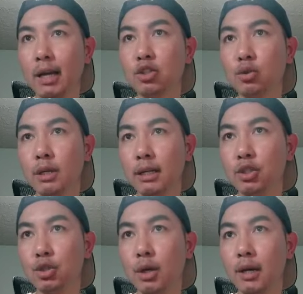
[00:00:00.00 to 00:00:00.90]
Actually,
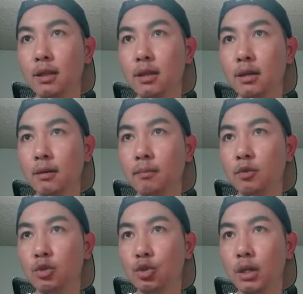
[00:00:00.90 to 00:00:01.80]
I tried
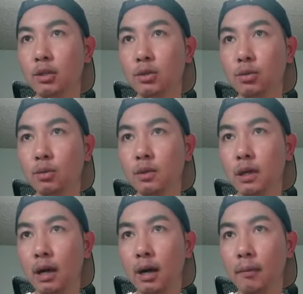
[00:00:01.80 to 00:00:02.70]
try
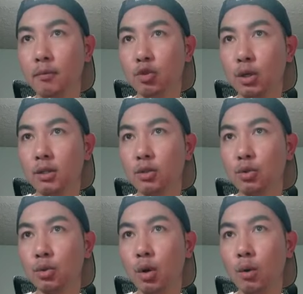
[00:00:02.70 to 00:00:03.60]
the
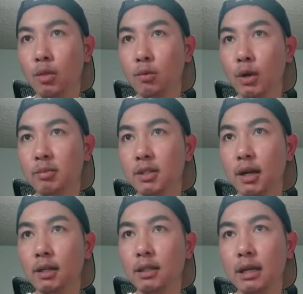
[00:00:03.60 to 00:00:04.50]
tool on the
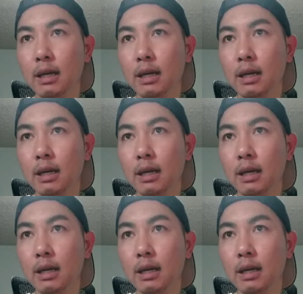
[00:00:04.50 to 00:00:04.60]
website.